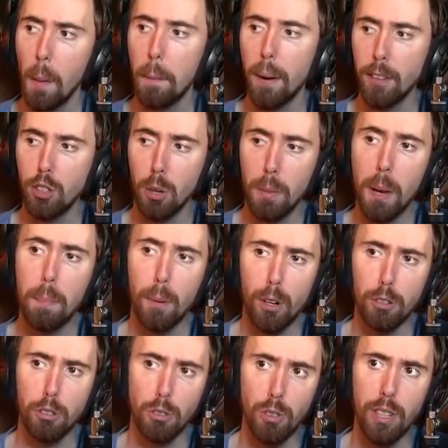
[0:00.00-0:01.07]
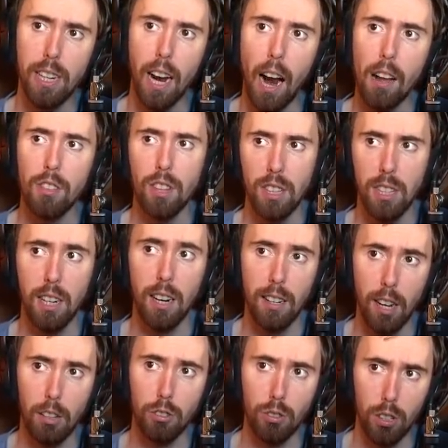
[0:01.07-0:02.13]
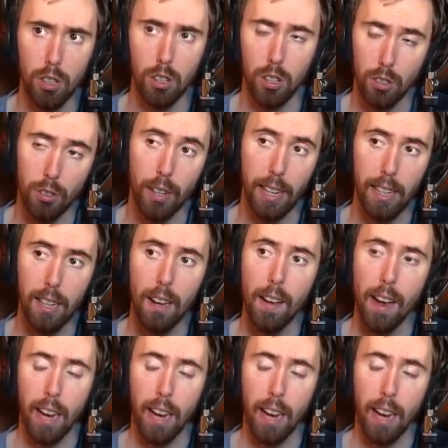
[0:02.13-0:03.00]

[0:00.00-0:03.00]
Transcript: But to me personally, I think that it does look good, Link,